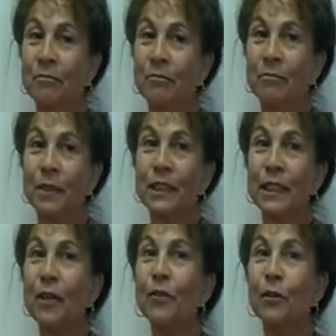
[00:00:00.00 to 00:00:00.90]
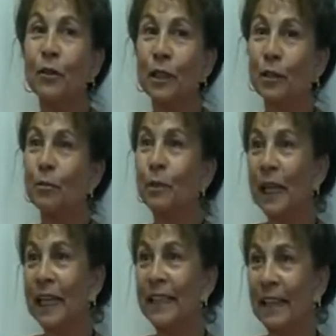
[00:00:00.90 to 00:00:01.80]
several little play
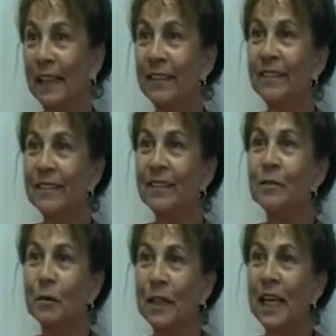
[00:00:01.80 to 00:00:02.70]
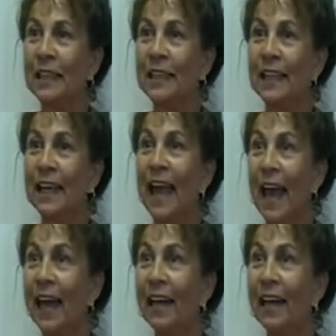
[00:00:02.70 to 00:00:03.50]
days with Auntie at.